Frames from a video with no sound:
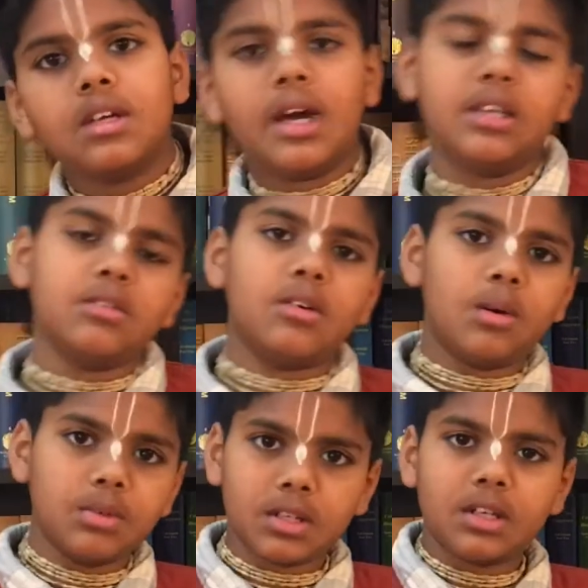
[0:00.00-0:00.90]
and you
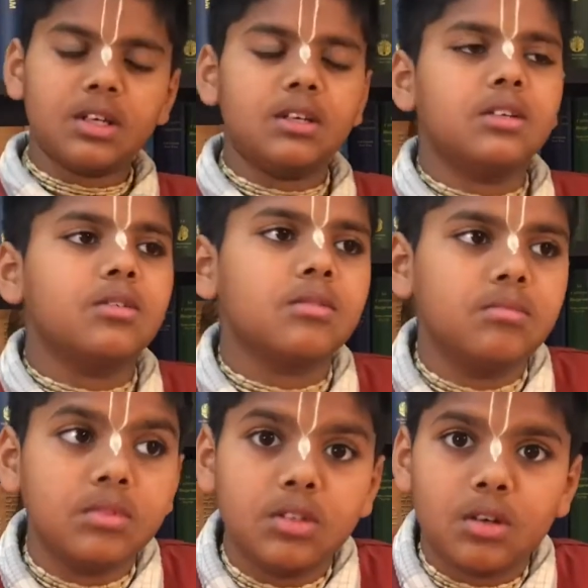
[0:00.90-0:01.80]
obviously you
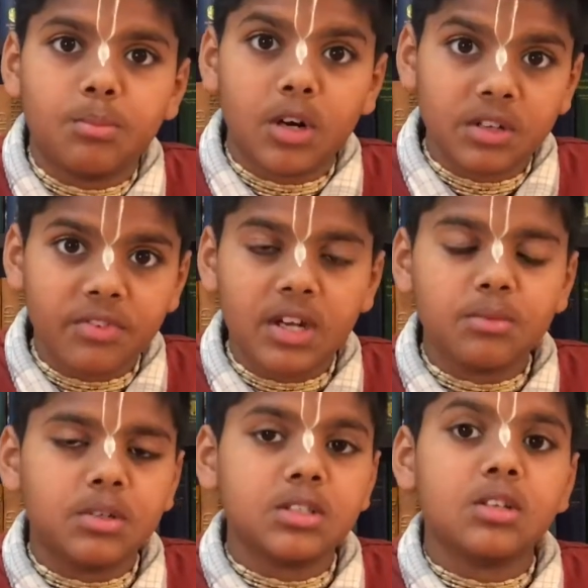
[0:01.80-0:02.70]
your modified
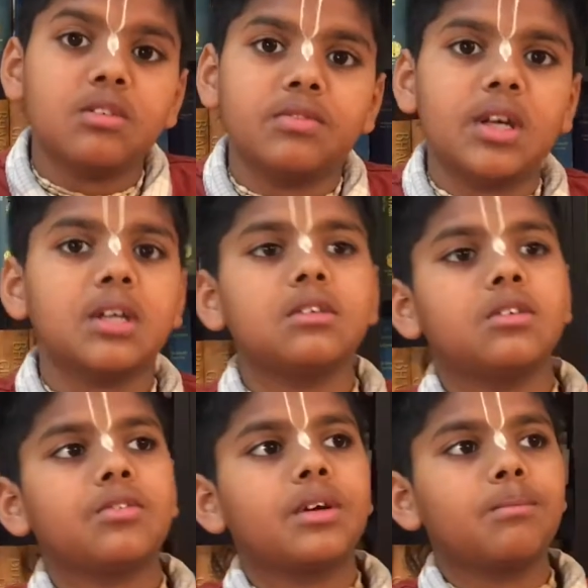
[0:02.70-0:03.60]
version of that,
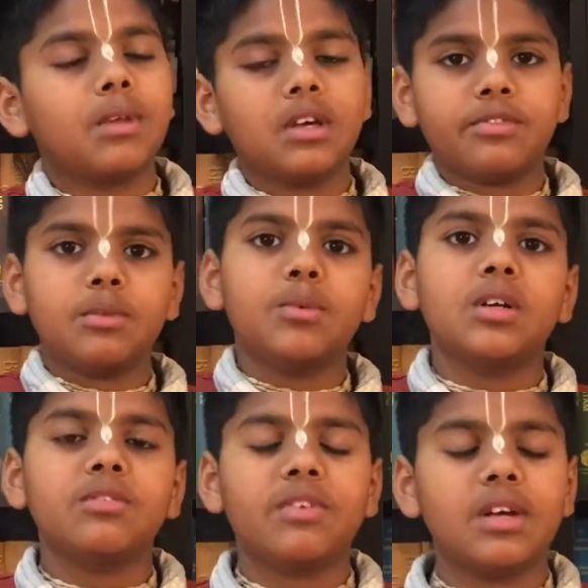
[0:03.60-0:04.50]
you can play if you
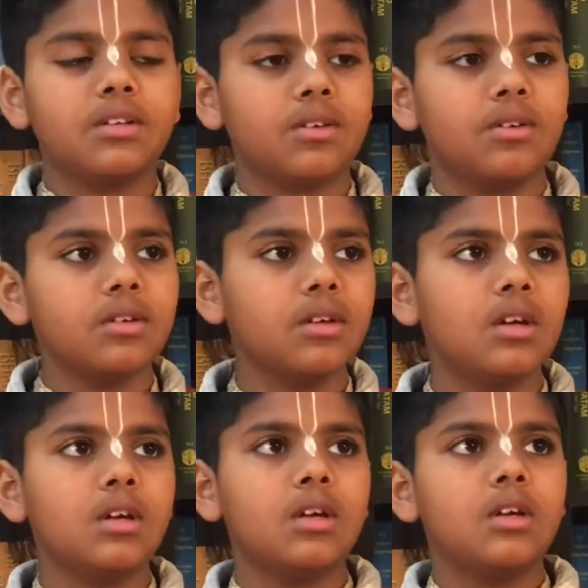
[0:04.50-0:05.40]
modified your own.
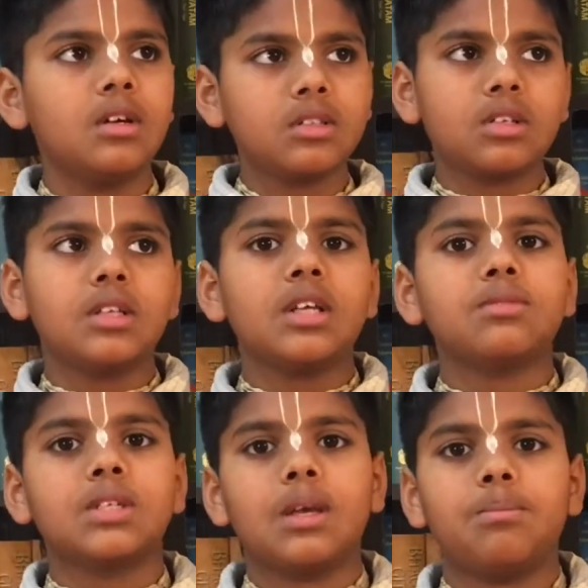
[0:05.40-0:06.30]
So that's
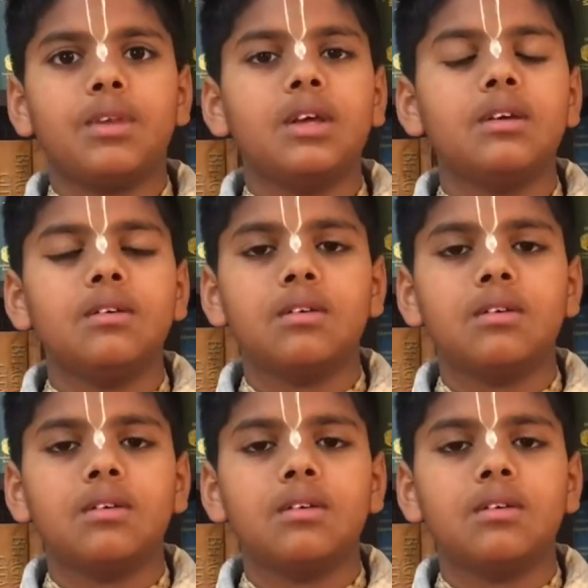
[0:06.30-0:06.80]
what I play.